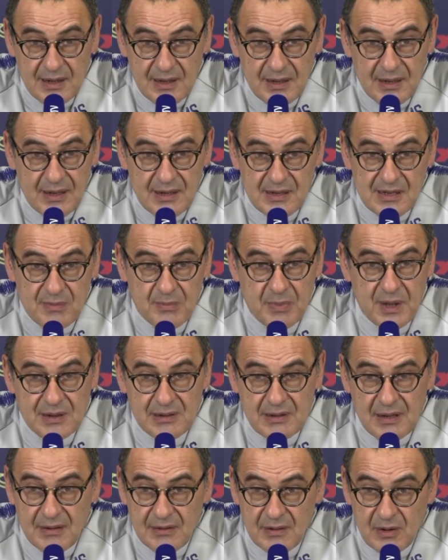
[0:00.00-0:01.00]
it's
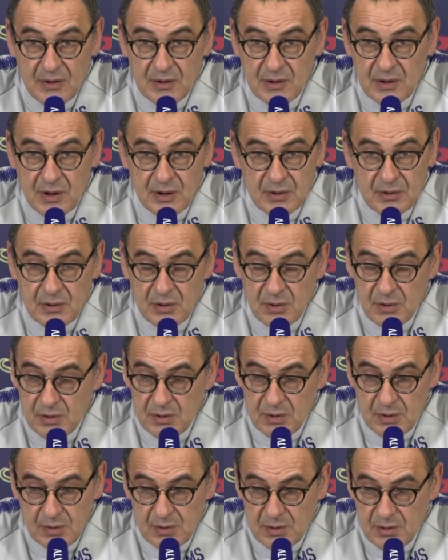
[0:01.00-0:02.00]
better not
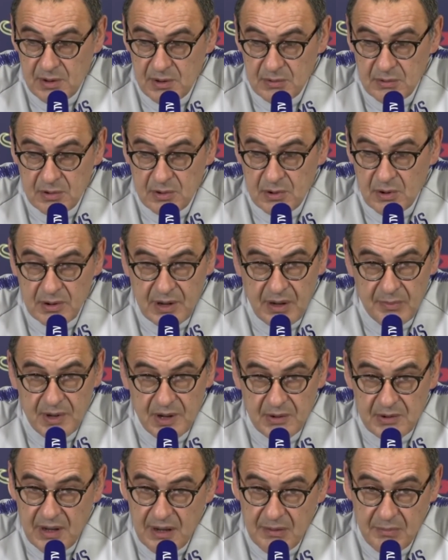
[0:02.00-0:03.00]
to talk
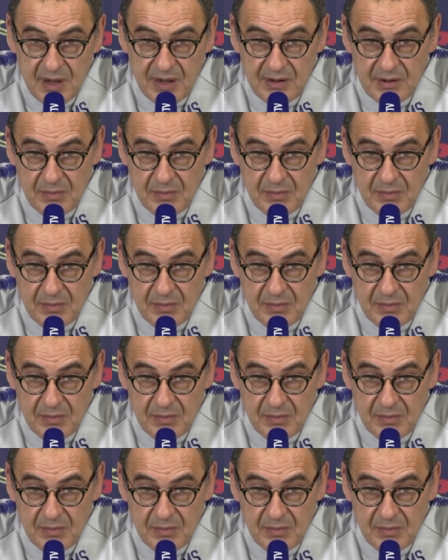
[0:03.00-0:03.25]
about him at the